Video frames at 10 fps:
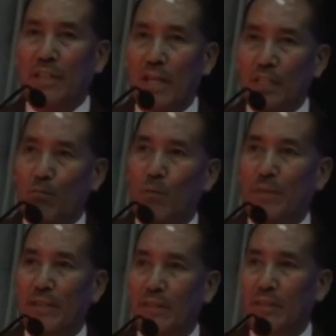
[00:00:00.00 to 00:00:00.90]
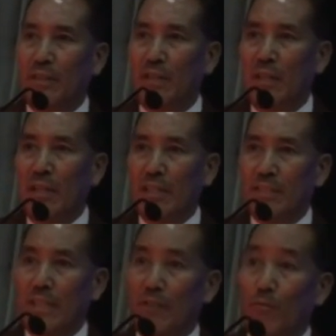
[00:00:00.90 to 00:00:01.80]
the last moment
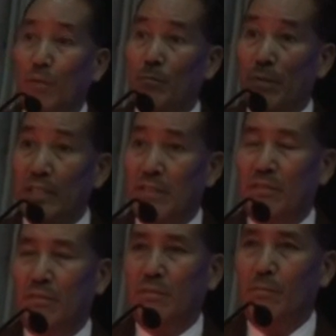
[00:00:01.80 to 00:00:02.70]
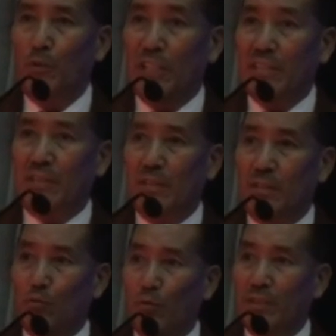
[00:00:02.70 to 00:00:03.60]
is that we must protect the
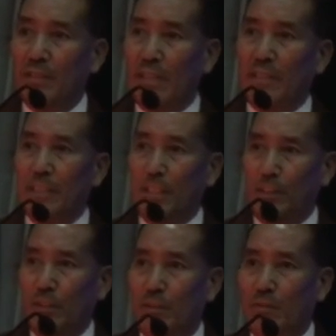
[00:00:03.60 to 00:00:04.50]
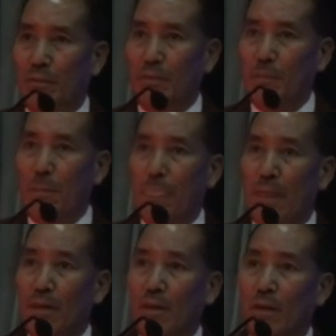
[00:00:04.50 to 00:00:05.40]
students and the teachers.
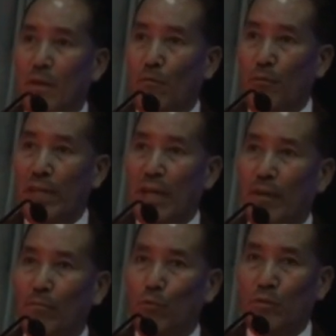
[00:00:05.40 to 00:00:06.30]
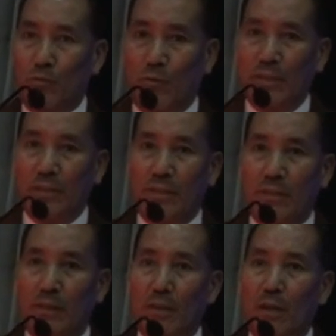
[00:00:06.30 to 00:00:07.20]
If we have good
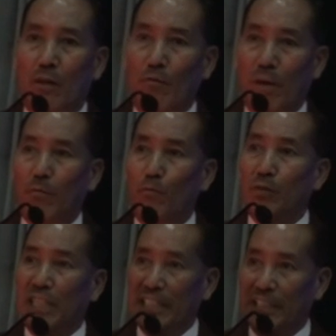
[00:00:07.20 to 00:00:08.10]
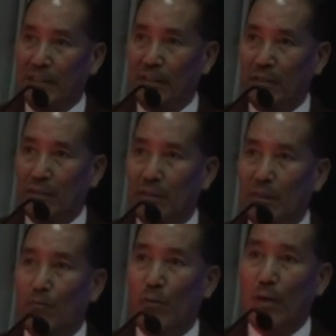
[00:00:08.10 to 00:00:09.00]
students, we have good leaders.
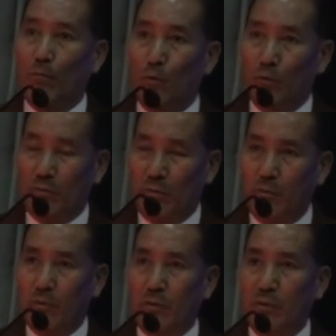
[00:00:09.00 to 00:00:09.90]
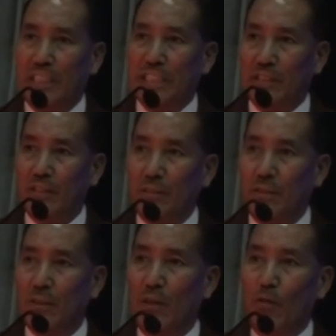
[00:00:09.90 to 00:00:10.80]
If we have good
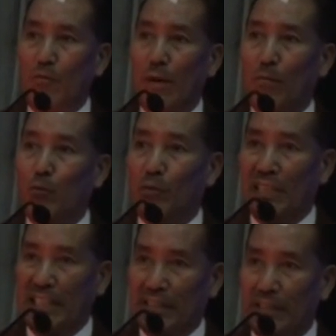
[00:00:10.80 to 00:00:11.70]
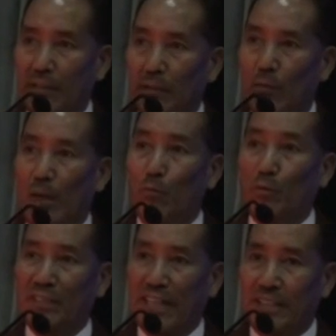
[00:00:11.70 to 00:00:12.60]
teachers, we have good leaders, we have
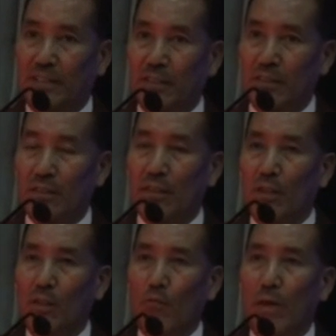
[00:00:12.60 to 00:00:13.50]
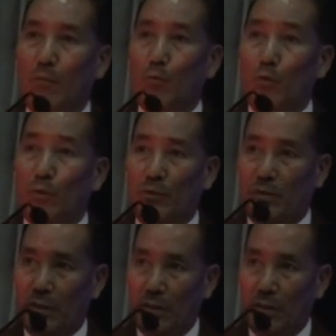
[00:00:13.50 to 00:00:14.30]
good scientists, we have good